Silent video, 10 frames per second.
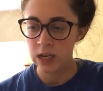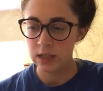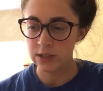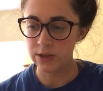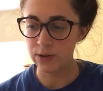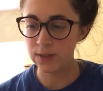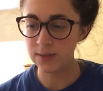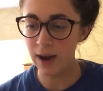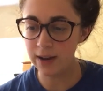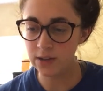So
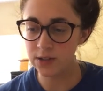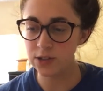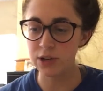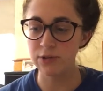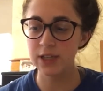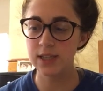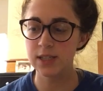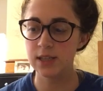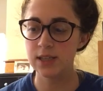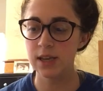smiles generally
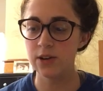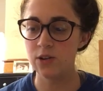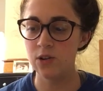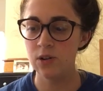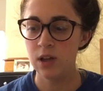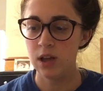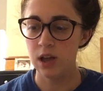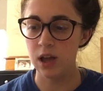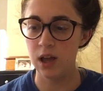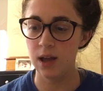signal
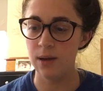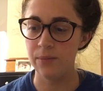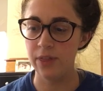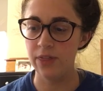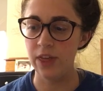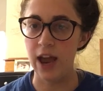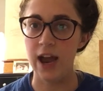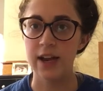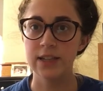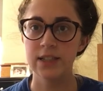
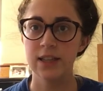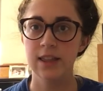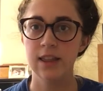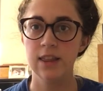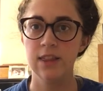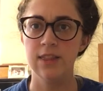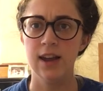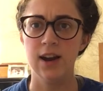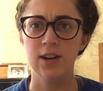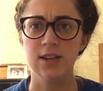that
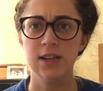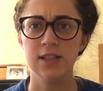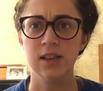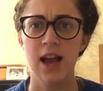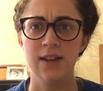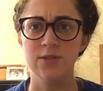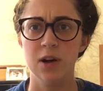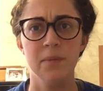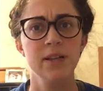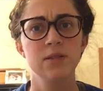there is a lack of
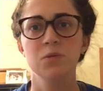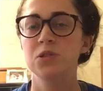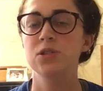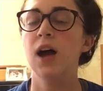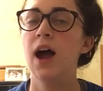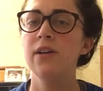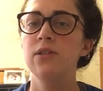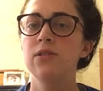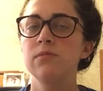dominance, which I don't